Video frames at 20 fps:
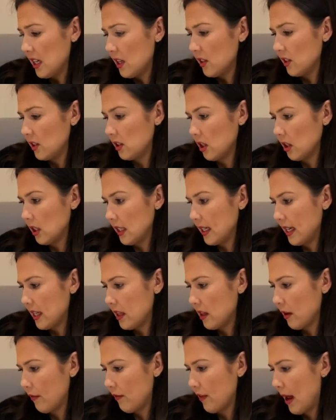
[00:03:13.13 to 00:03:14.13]
Suddenly
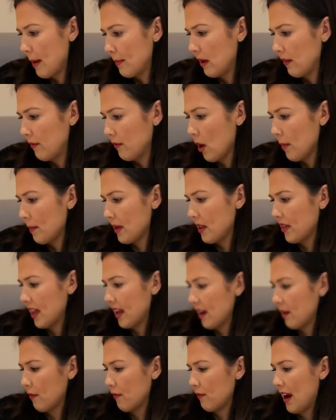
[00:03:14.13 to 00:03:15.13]
the flappy floppy
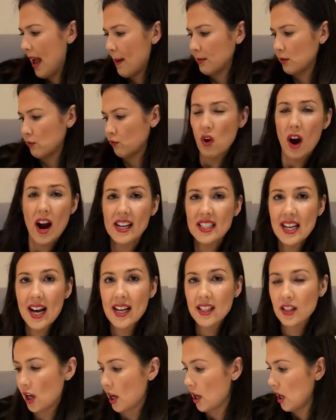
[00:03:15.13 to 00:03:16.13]
thing flapped right
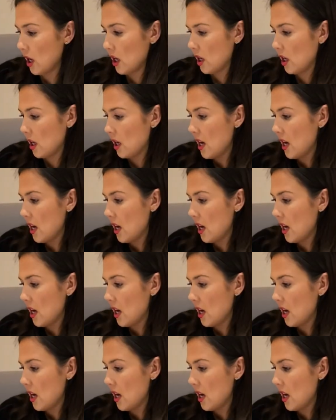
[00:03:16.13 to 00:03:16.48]
at her.